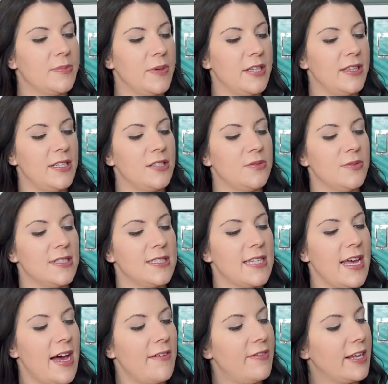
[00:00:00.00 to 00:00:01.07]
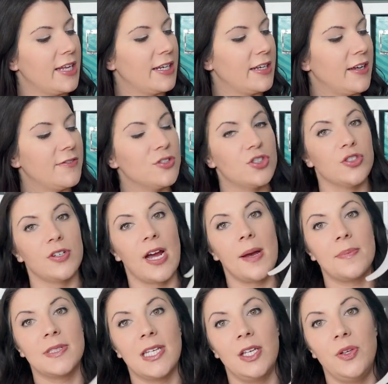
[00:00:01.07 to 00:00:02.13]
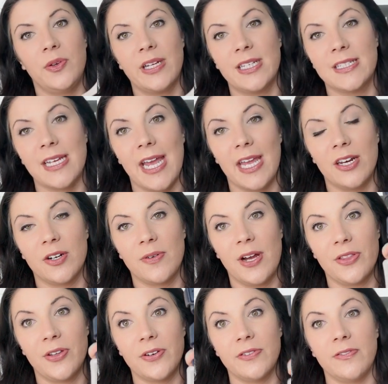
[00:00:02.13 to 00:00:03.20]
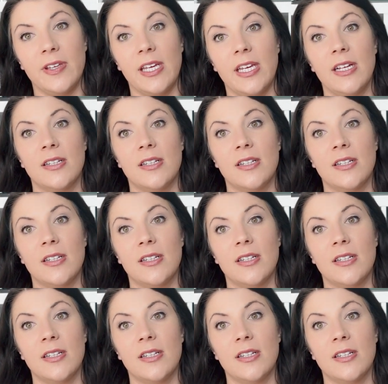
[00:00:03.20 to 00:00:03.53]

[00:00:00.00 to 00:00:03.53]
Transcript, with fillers: but these ones, they have like enough straps that you can tighten around their feet,